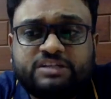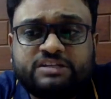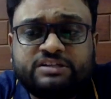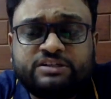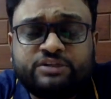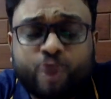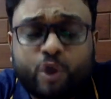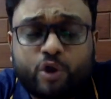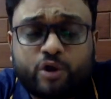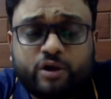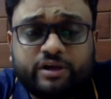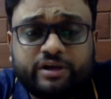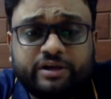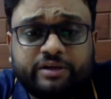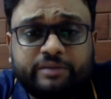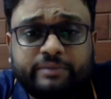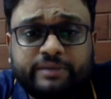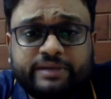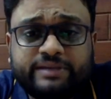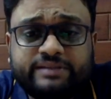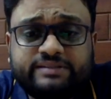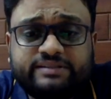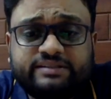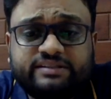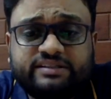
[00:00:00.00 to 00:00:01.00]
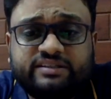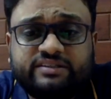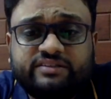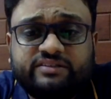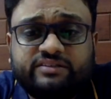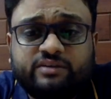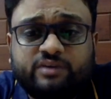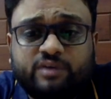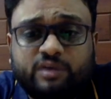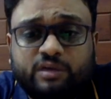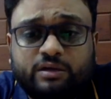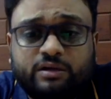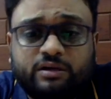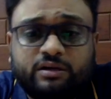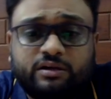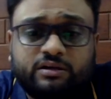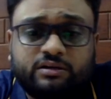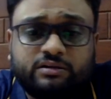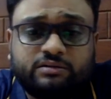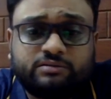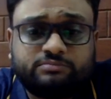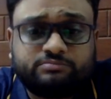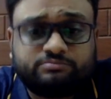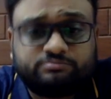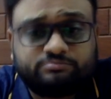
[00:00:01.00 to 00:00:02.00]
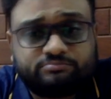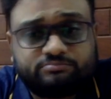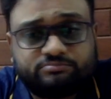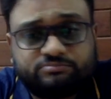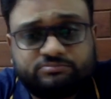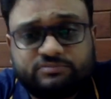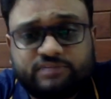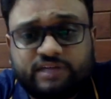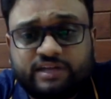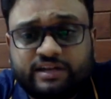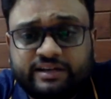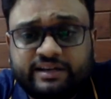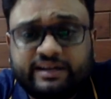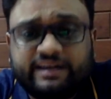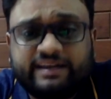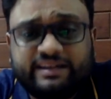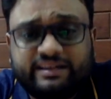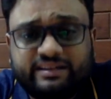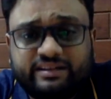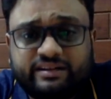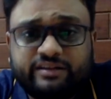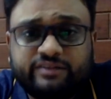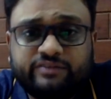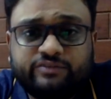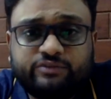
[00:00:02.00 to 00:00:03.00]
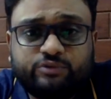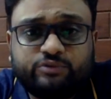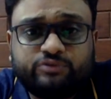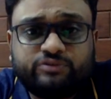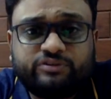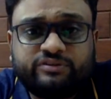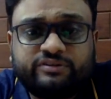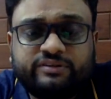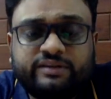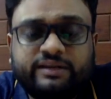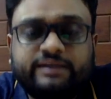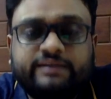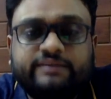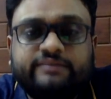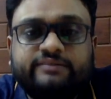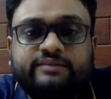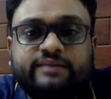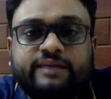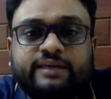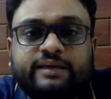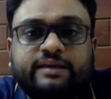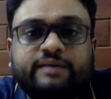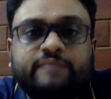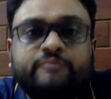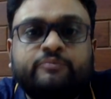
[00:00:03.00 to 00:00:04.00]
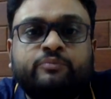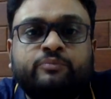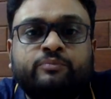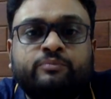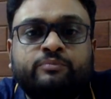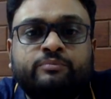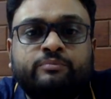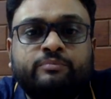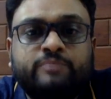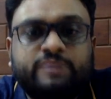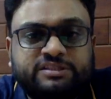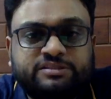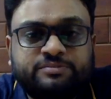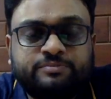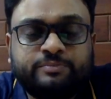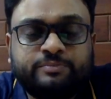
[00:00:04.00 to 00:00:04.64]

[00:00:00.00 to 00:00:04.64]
Docker images or on any other resources that is taking much